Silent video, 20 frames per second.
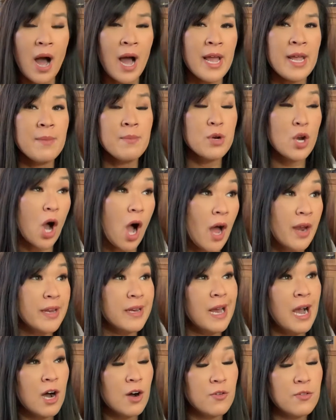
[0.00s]
I am not an
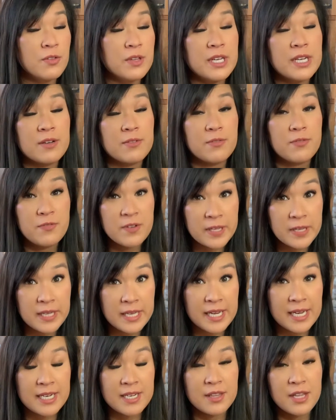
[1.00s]
Alphalete
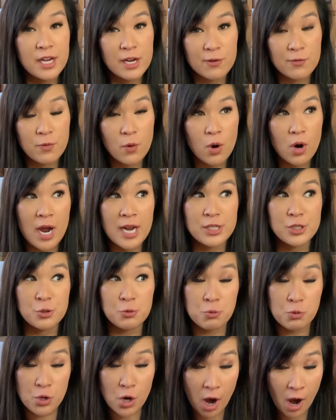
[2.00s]
affiliate, therefore I
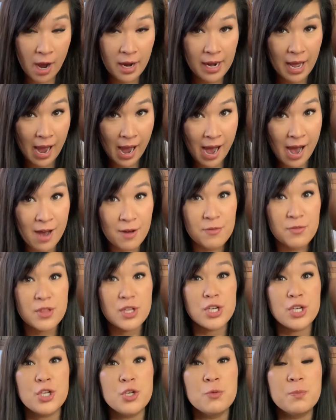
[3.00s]
do not have
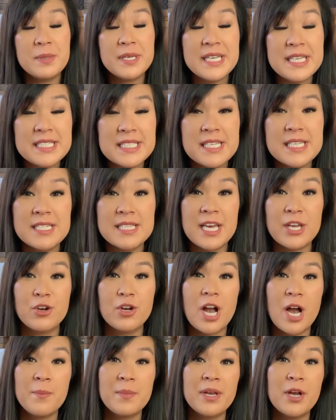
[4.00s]
the new pieces that are
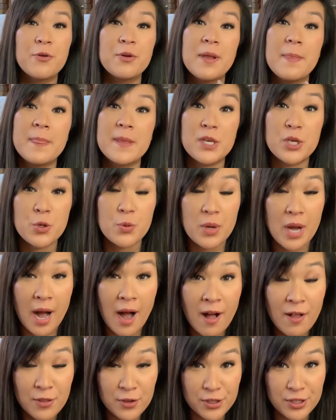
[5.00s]
coming out in the new
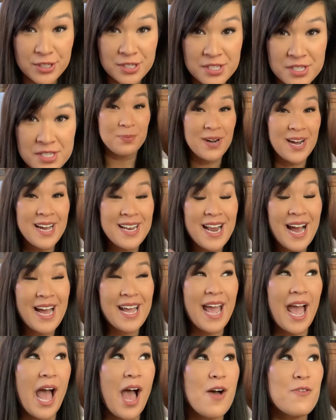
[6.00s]
colors, but I
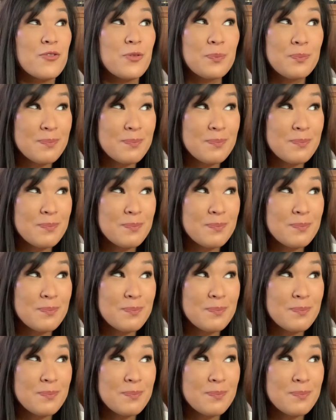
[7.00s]
have